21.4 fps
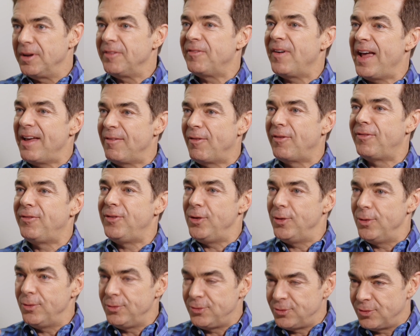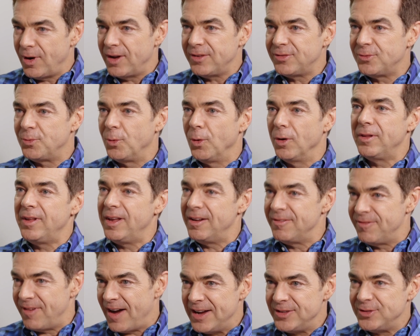But if I have a few
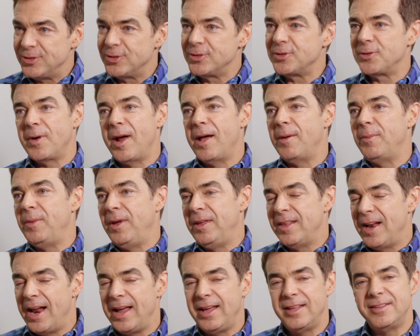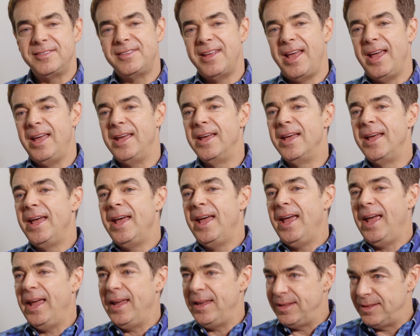trustworthy advisors around me that I could say,
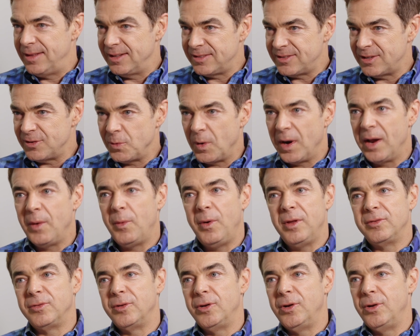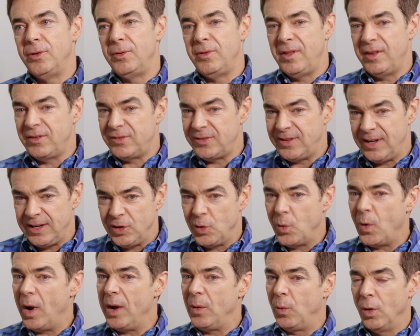hey, this is what I went through. This
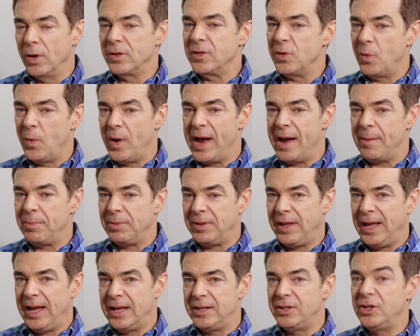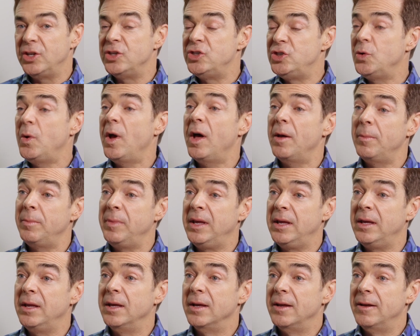didn't quite work the way I planned. Could you help
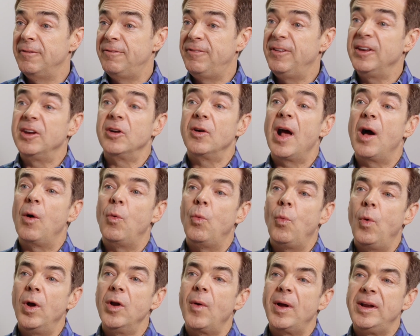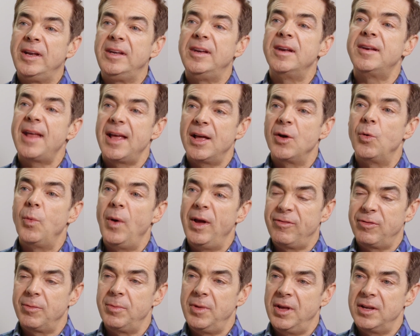me figure out what do I need to take
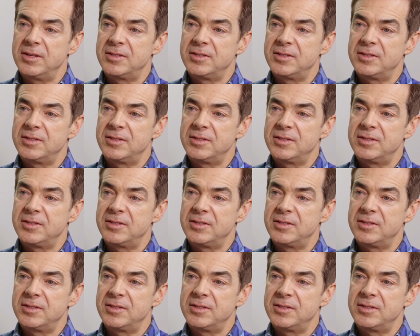away from